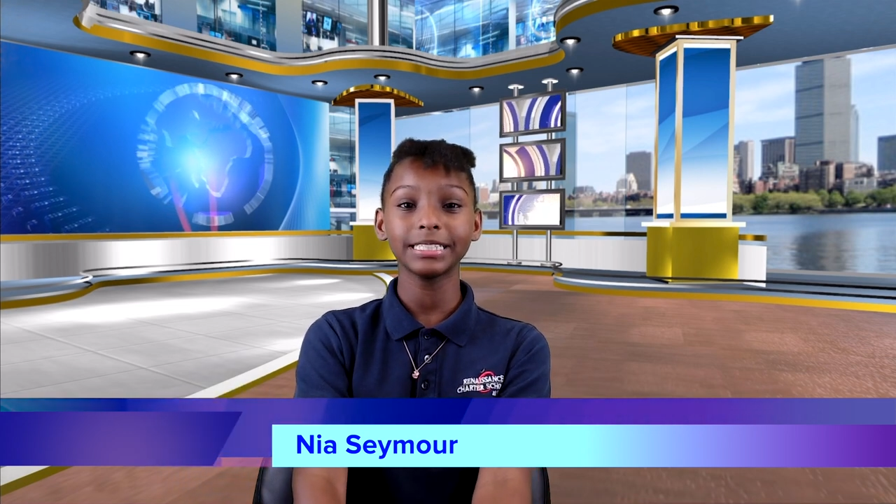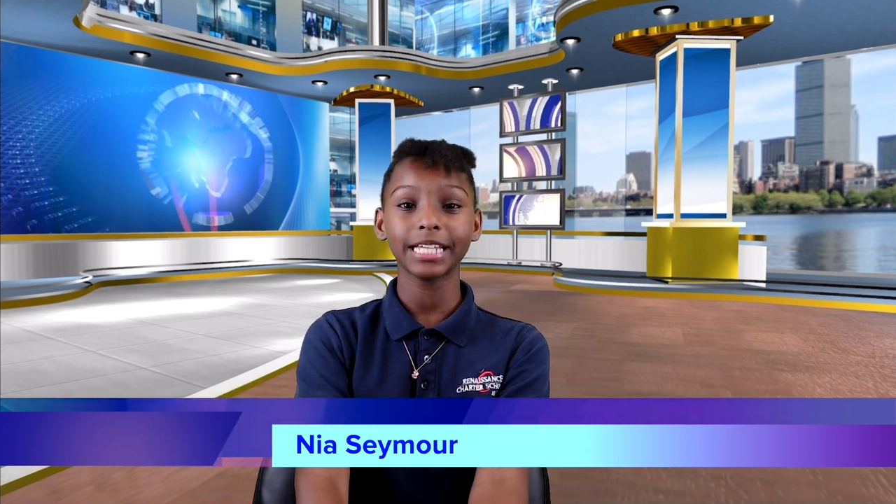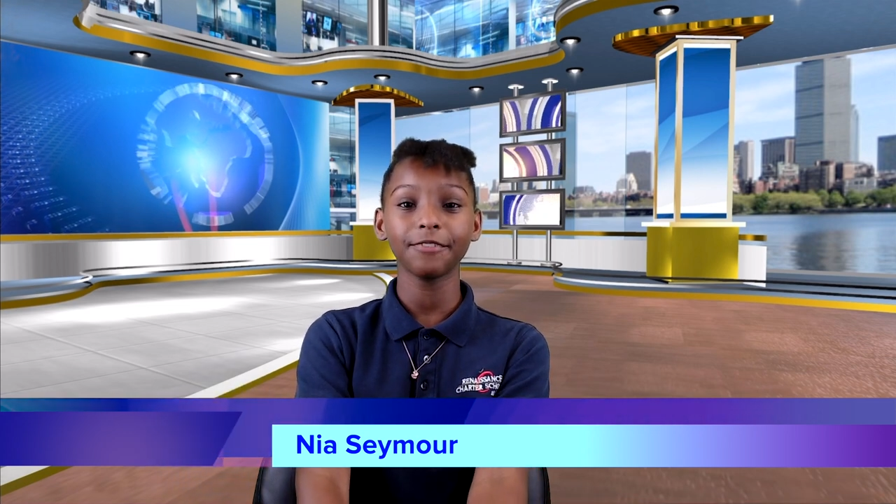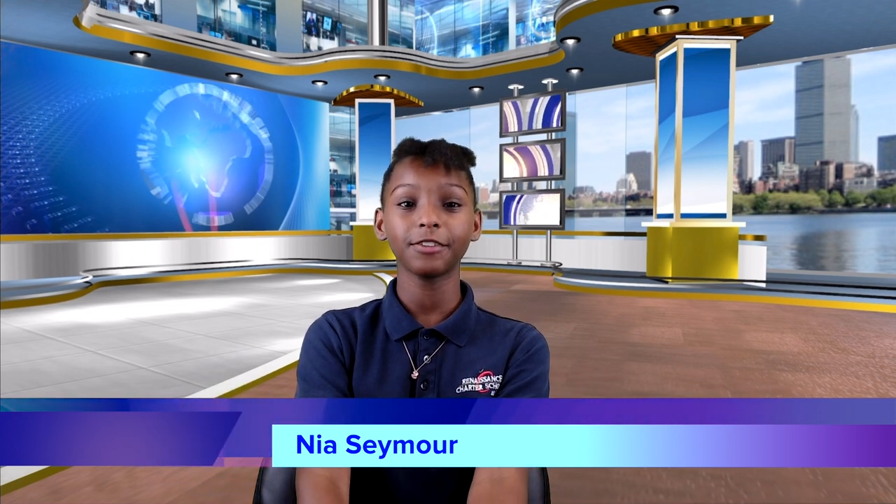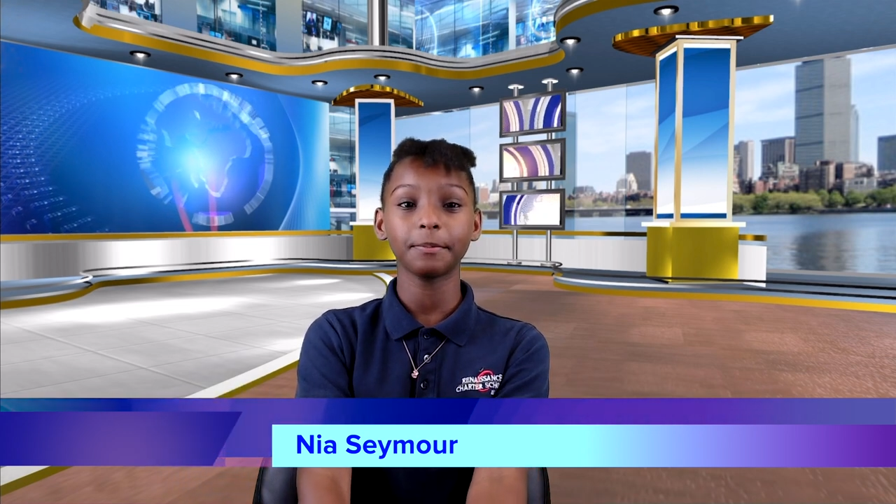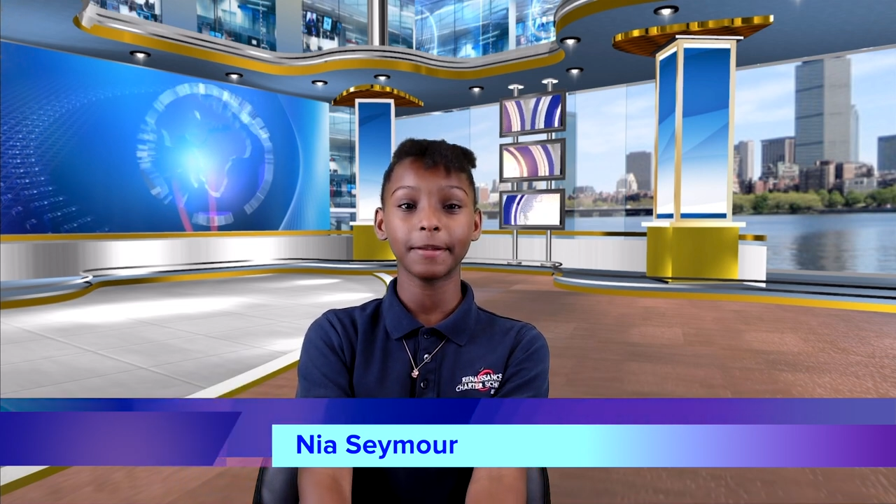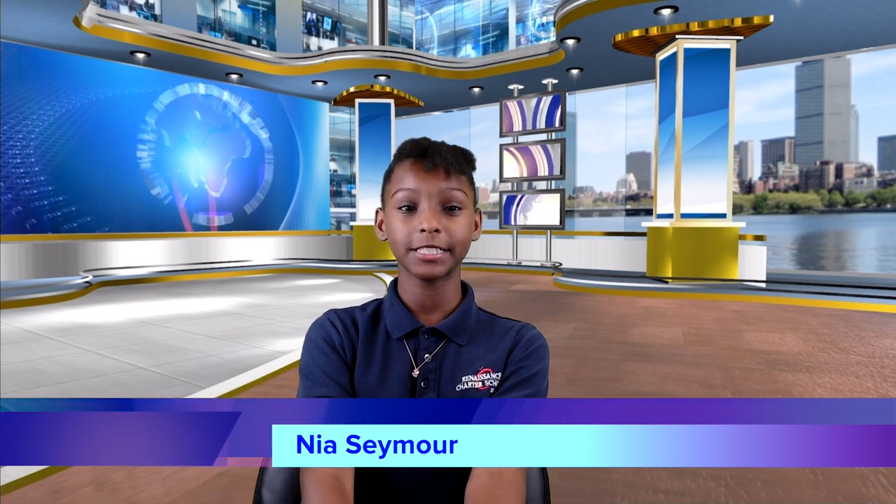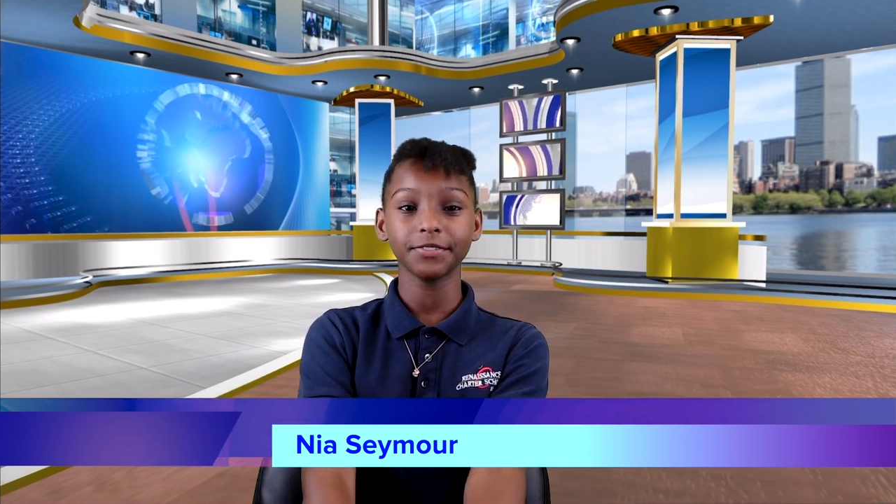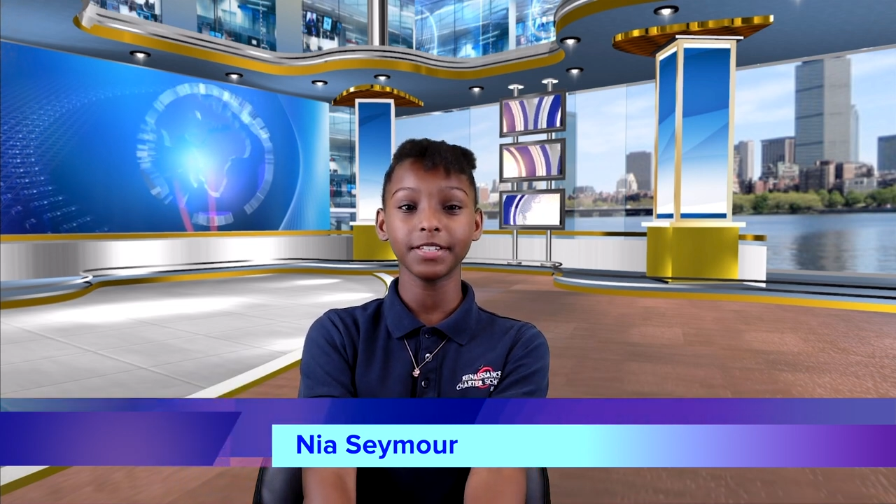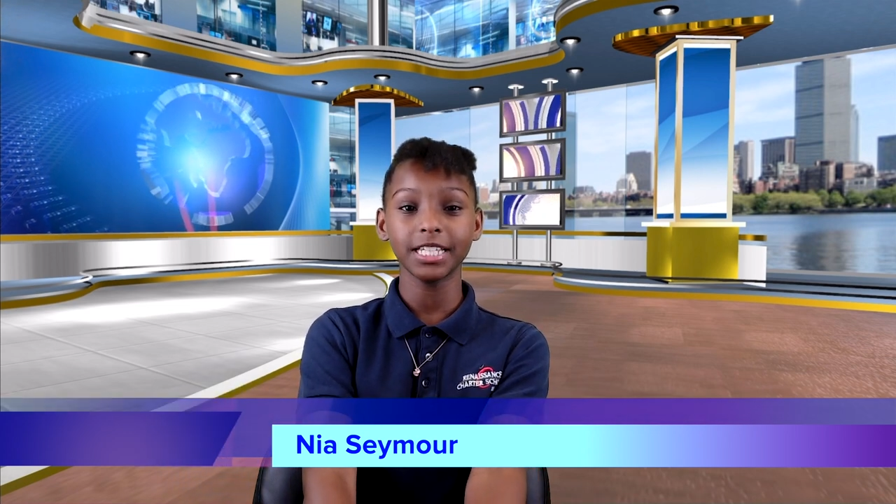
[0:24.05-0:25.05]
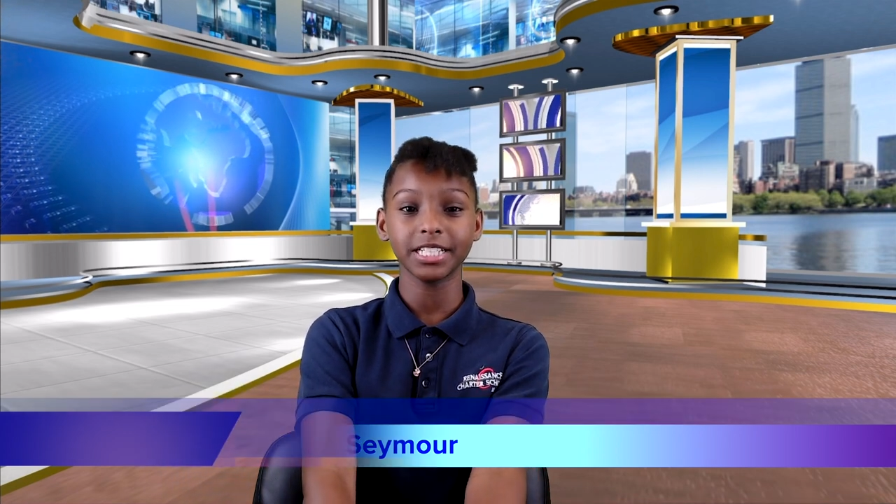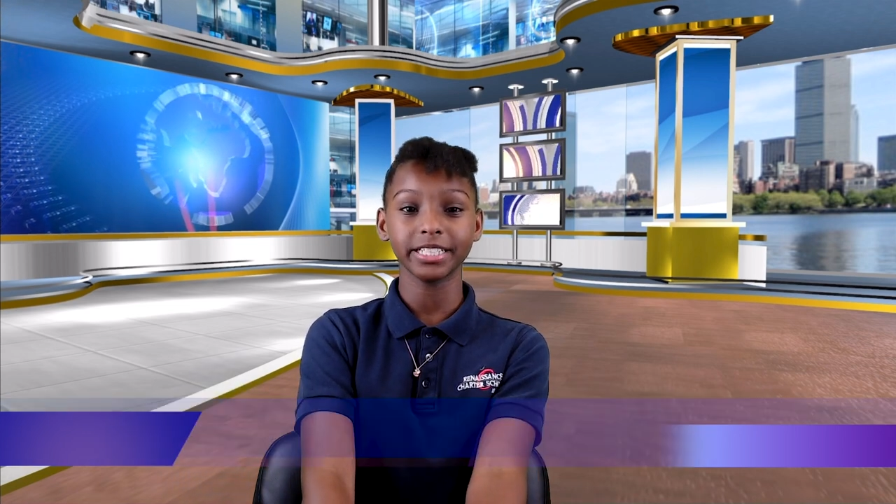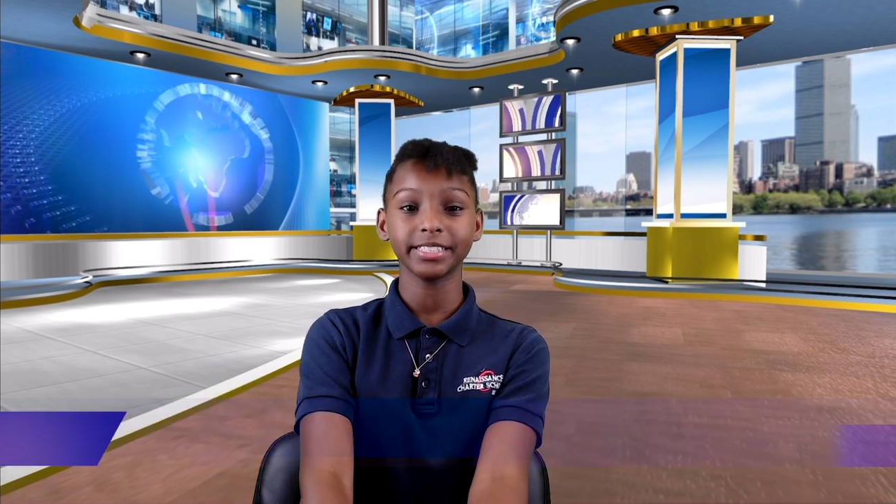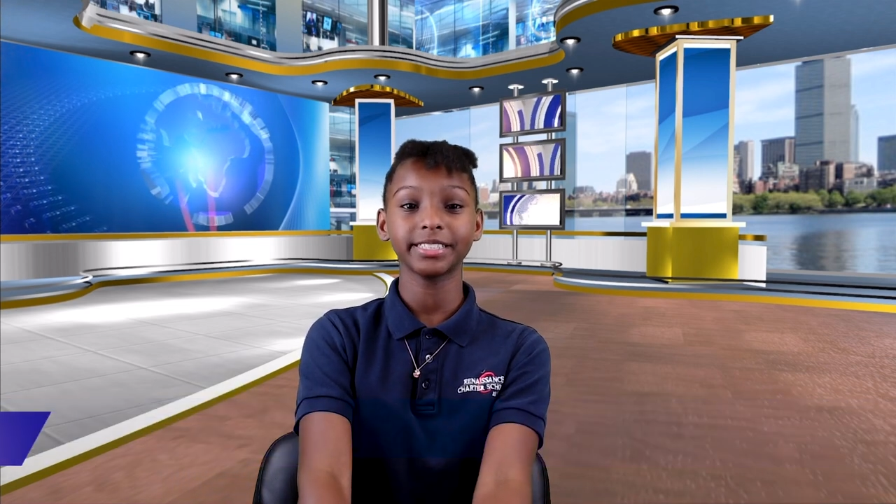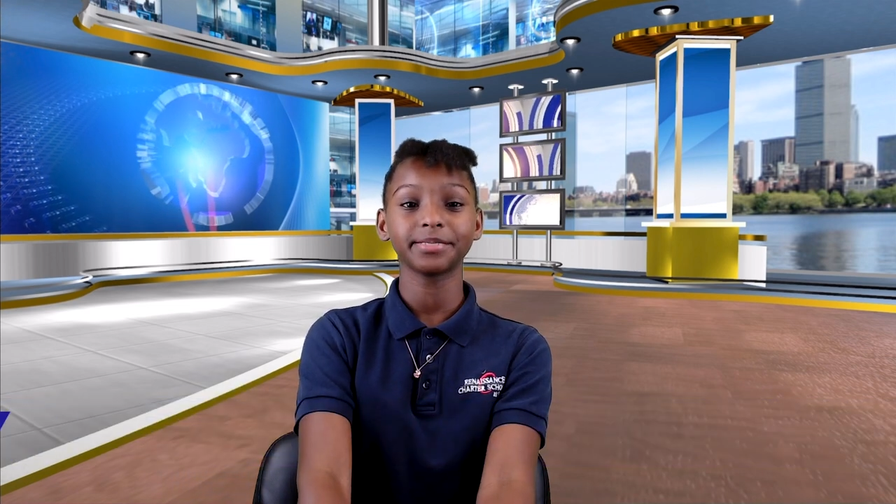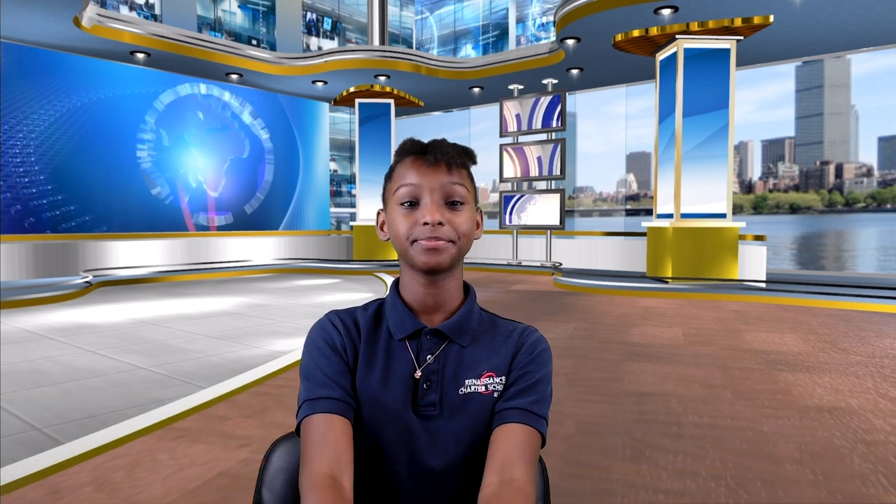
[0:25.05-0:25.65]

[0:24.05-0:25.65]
stand for the Pledge of Allegiance.